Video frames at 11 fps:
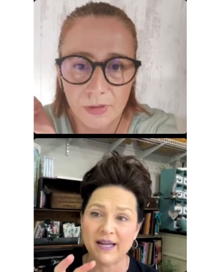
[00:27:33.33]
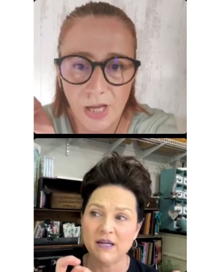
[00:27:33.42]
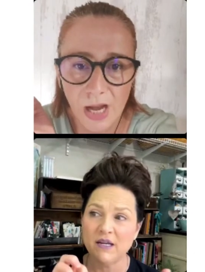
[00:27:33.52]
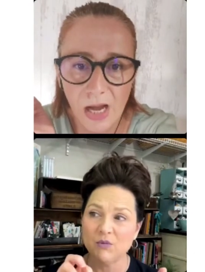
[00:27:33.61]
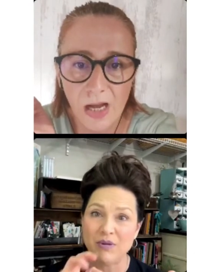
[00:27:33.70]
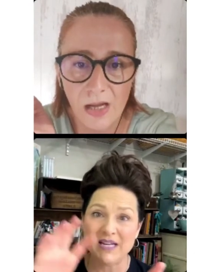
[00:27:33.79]
Speaker 1: P
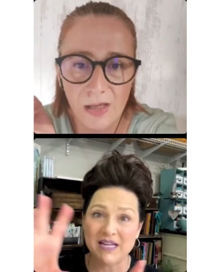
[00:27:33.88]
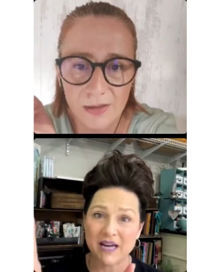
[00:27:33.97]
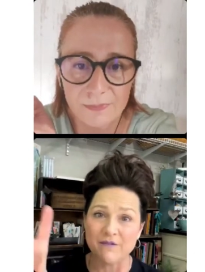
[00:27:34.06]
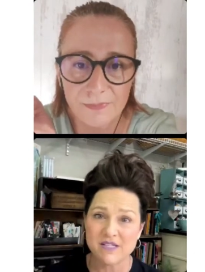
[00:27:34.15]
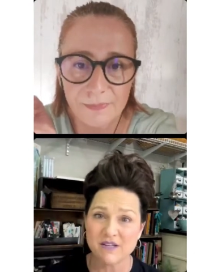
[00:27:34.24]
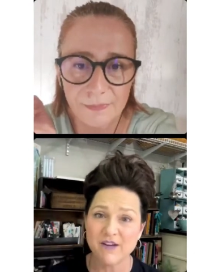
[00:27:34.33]
D F uh, is
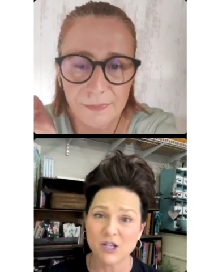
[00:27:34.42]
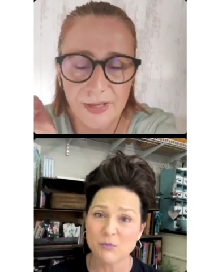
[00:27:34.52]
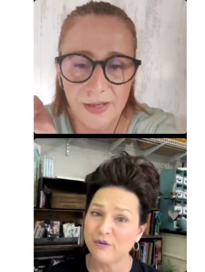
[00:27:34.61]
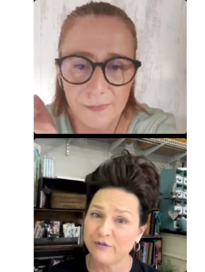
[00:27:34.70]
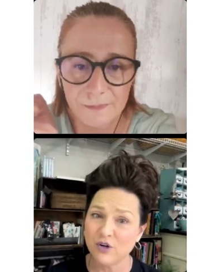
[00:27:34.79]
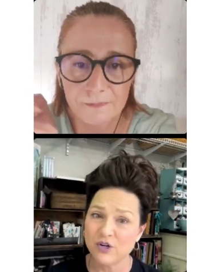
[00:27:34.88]
available Beth,
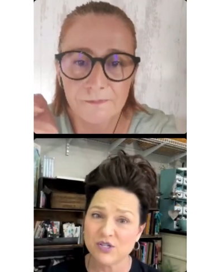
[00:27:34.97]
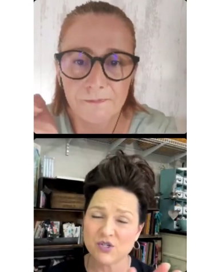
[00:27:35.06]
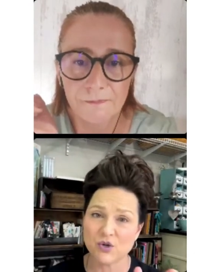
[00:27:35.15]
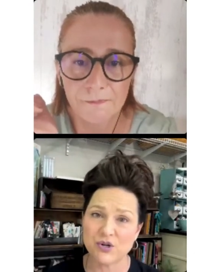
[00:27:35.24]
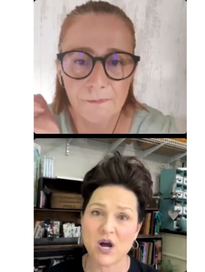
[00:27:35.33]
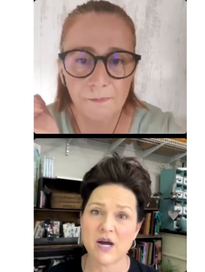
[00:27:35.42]
first or
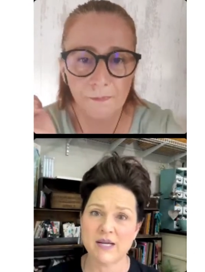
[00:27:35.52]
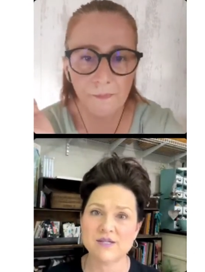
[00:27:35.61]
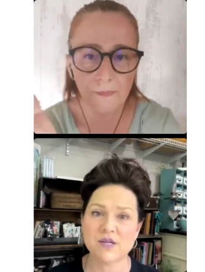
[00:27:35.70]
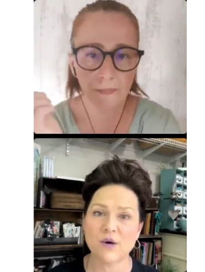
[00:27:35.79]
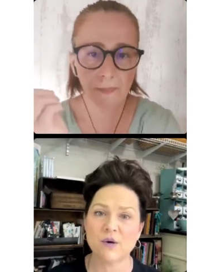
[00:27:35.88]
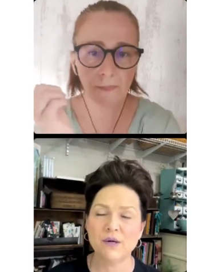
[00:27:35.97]
not.
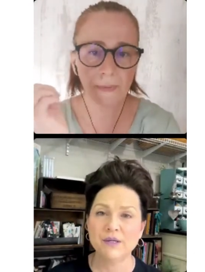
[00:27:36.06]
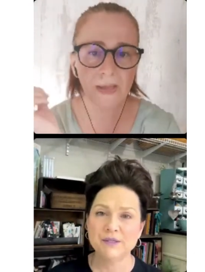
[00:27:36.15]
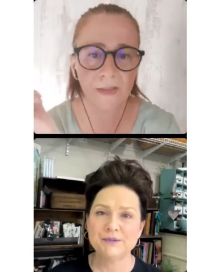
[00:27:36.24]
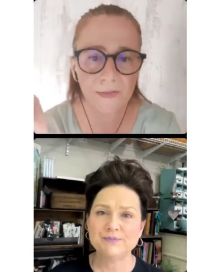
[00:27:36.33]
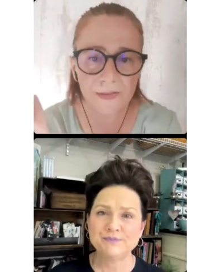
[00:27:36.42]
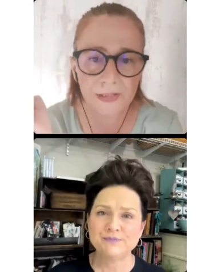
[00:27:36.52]
So Beth
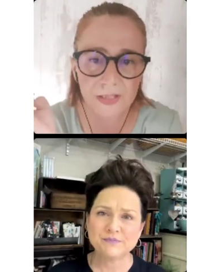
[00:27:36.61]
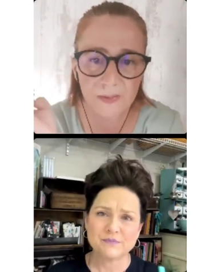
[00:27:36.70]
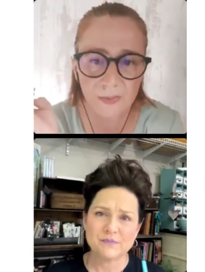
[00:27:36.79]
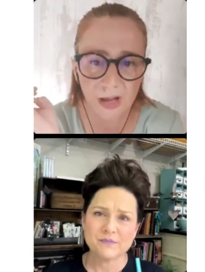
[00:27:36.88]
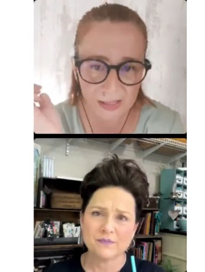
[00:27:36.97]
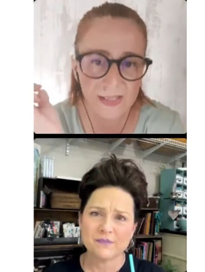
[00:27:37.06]
is
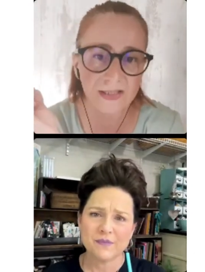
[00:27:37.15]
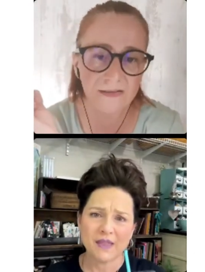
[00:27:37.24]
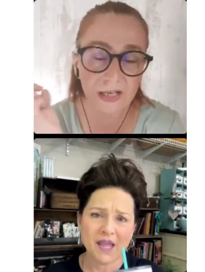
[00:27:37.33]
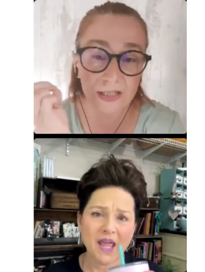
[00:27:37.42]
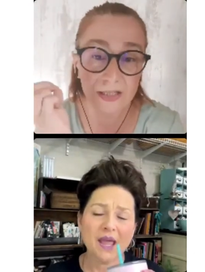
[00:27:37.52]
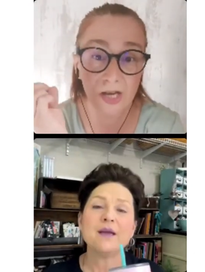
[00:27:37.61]
asking that.
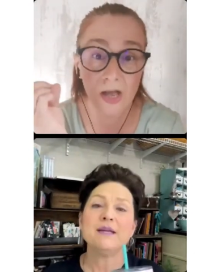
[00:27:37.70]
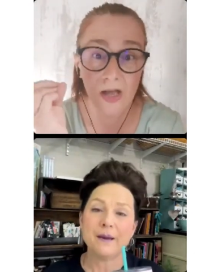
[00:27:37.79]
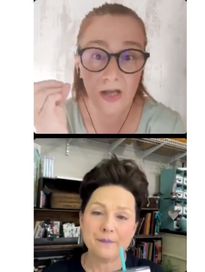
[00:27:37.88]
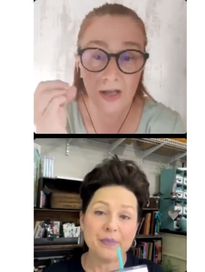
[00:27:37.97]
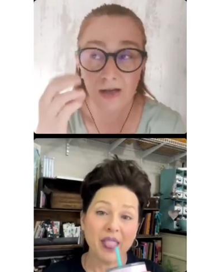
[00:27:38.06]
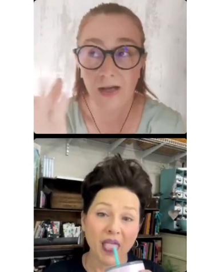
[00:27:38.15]
Yeah.
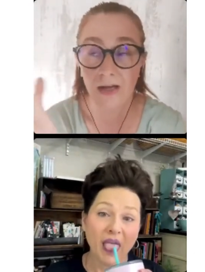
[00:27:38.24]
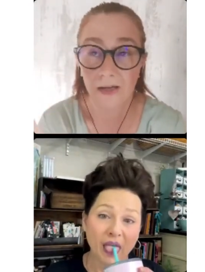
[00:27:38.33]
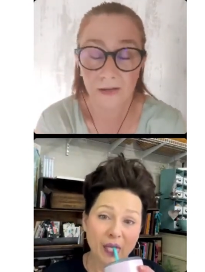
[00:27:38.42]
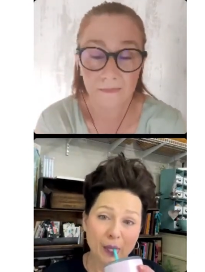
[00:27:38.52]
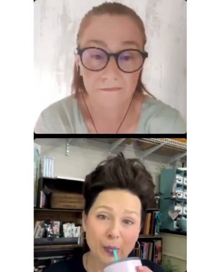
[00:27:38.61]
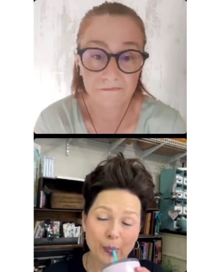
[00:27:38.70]
Uh,
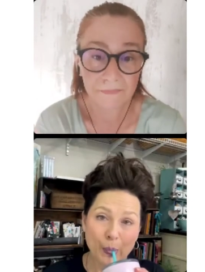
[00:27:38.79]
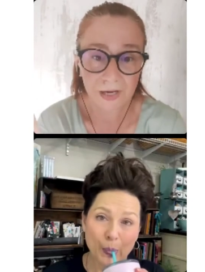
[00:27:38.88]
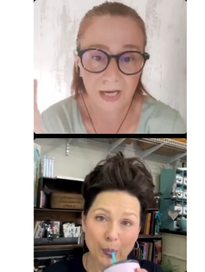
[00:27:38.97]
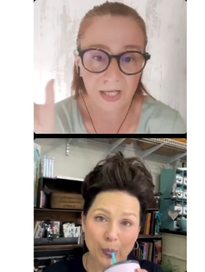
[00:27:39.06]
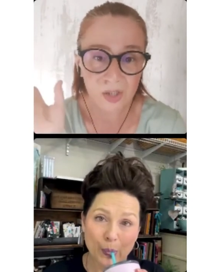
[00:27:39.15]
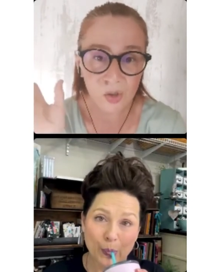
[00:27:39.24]
I
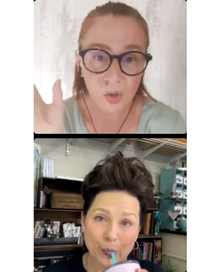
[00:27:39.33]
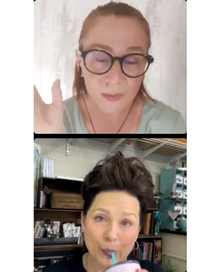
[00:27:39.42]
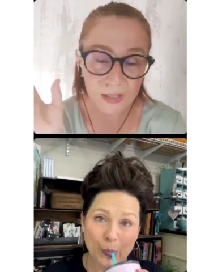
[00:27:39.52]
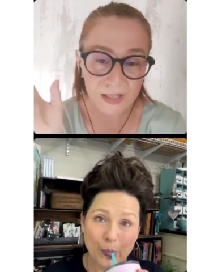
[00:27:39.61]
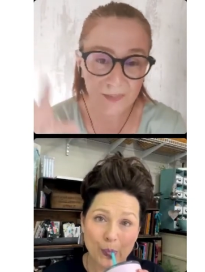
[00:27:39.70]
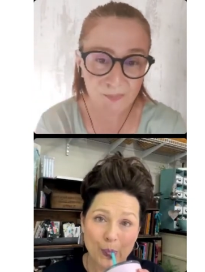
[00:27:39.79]

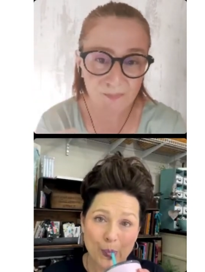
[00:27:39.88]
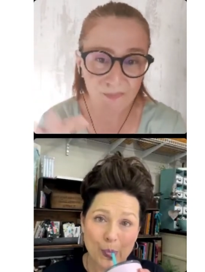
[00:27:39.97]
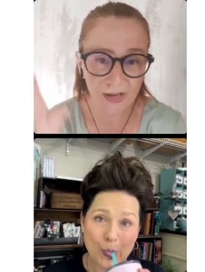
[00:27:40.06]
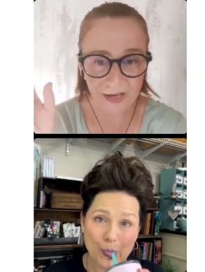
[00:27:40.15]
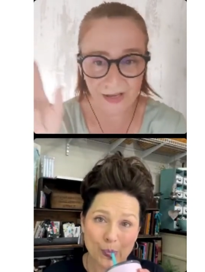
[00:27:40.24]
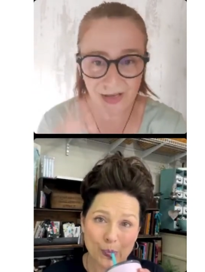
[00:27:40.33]
normally
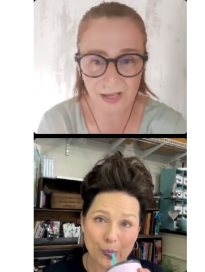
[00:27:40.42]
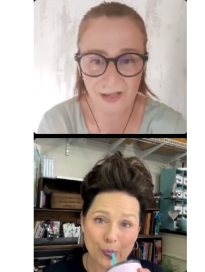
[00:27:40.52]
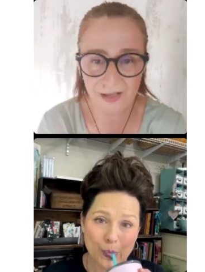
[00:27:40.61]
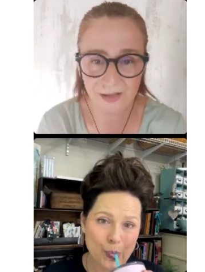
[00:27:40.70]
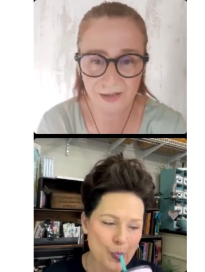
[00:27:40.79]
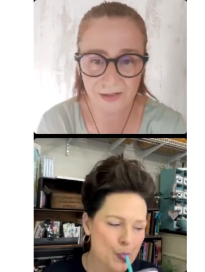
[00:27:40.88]

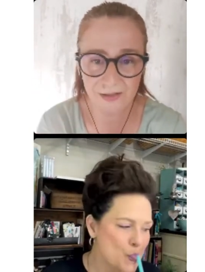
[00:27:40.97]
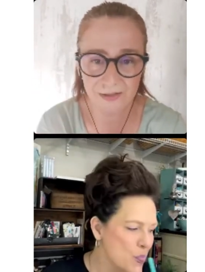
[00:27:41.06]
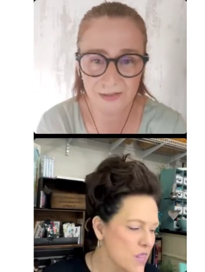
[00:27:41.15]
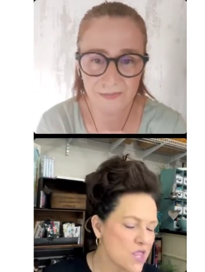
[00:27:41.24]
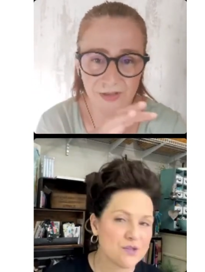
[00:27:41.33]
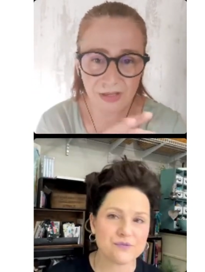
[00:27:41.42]
uh,
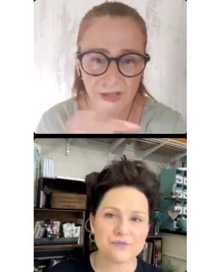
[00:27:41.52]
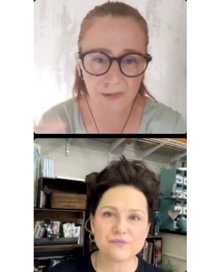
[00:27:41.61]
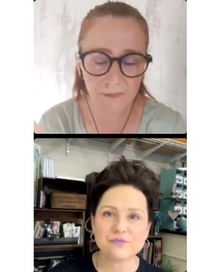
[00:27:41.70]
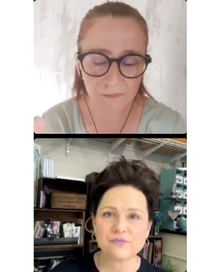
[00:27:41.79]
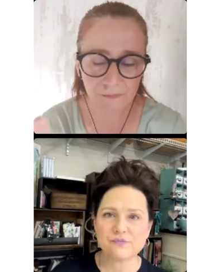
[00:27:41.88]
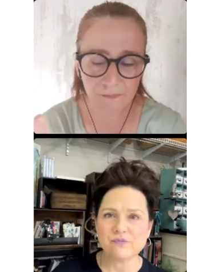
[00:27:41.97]
the
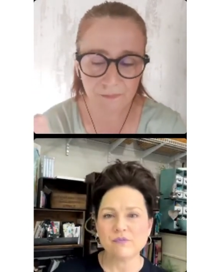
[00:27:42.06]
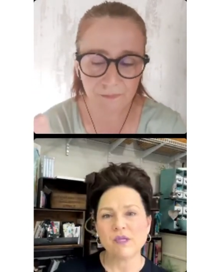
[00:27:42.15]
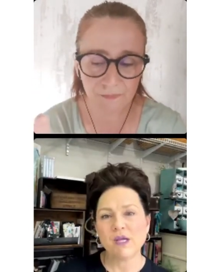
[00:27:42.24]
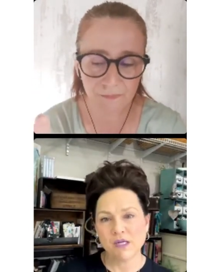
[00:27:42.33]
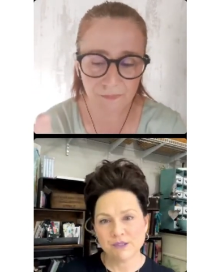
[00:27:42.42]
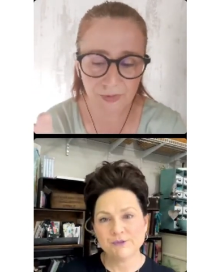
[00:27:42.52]

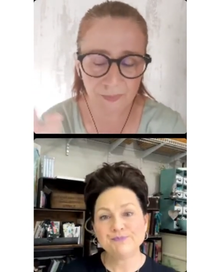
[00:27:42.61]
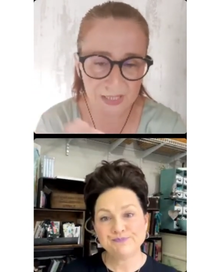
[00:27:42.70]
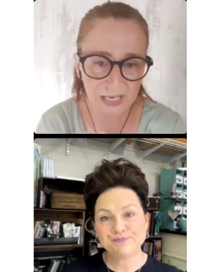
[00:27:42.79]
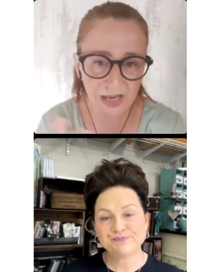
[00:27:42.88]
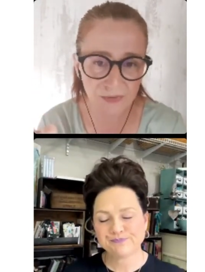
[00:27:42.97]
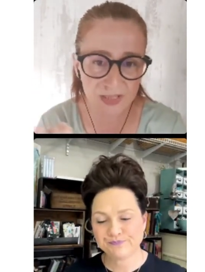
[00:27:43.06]
um, the P D
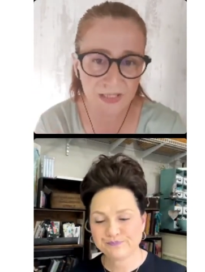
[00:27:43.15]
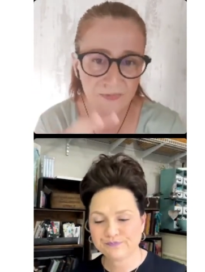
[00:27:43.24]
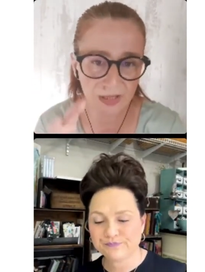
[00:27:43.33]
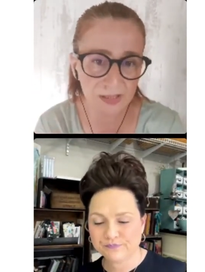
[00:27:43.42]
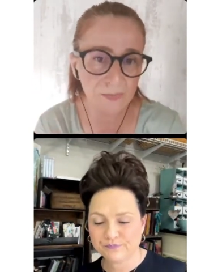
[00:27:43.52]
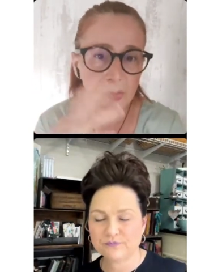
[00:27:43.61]
F is
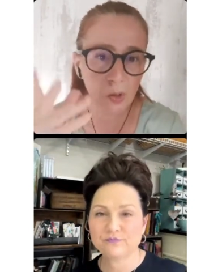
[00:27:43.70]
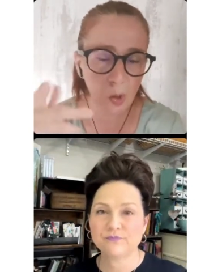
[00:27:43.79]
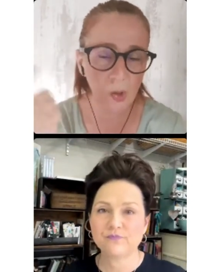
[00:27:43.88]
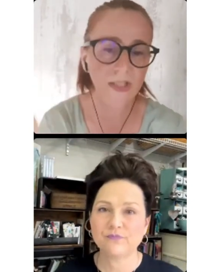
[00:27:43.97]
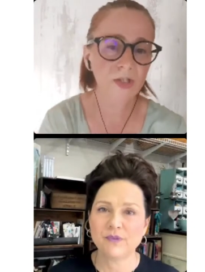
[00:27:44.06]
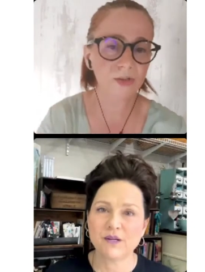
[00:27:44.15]
available
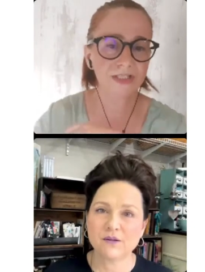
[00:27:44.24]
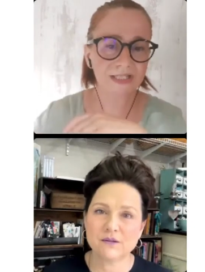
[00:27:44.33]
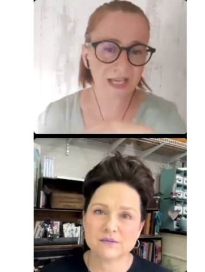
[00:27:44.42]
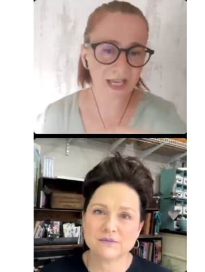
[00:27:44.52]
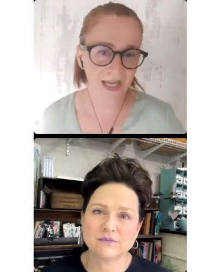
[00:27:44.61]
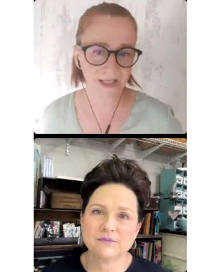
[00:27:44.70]
only on the
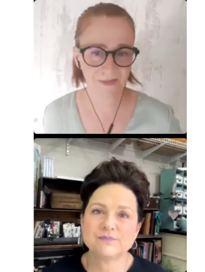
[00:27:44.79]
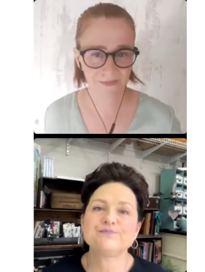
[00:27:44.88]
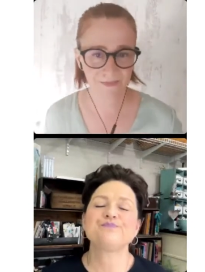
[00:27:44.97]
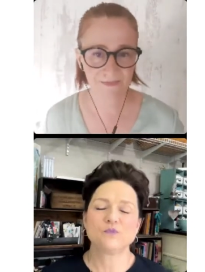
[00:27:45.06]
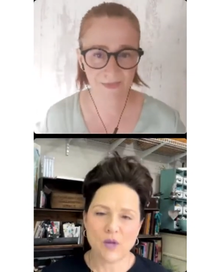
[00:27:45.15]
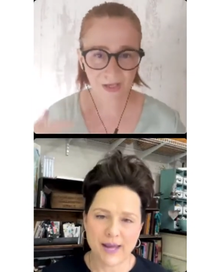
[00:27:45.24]
day
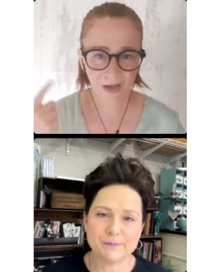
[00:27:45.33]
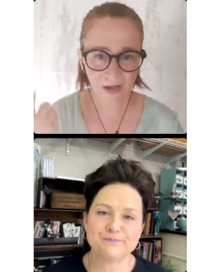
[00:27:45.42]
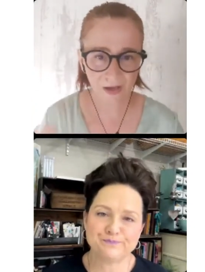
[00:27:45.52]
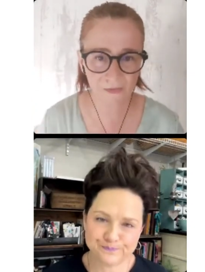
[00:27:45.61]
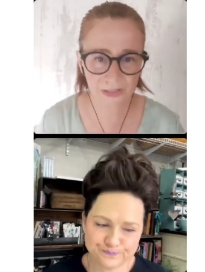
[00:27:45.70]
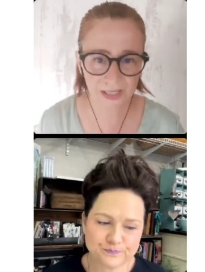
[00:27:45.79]
okay. of
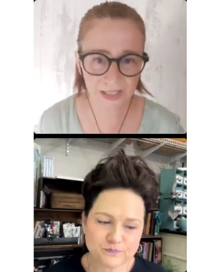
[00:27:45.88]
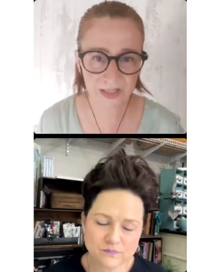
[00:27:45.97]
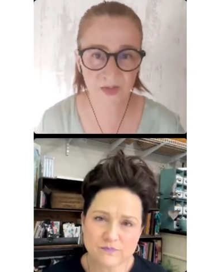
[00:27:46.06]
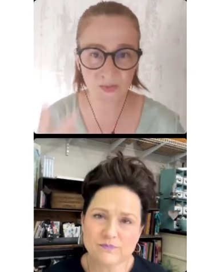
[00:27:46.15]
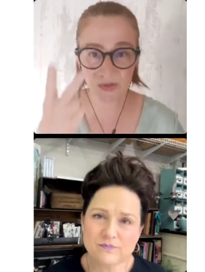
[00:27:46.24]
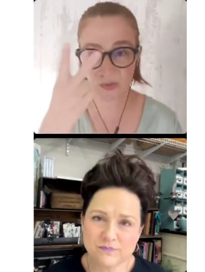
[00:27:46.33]
the lessons,
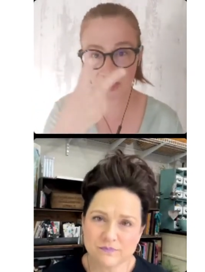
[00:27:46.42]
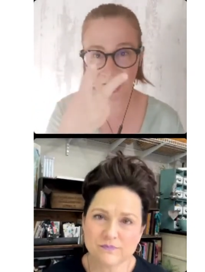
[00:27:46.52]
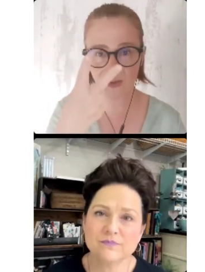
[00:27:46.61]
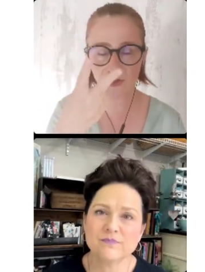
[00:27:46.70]
but we have two